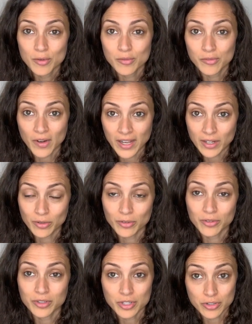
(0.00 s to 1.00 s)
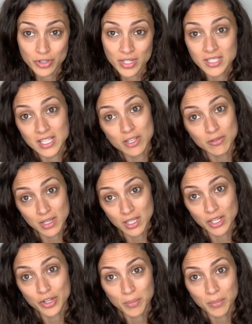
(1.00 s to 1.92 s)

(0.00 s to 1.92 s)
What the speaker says: vital nutrients that you need in your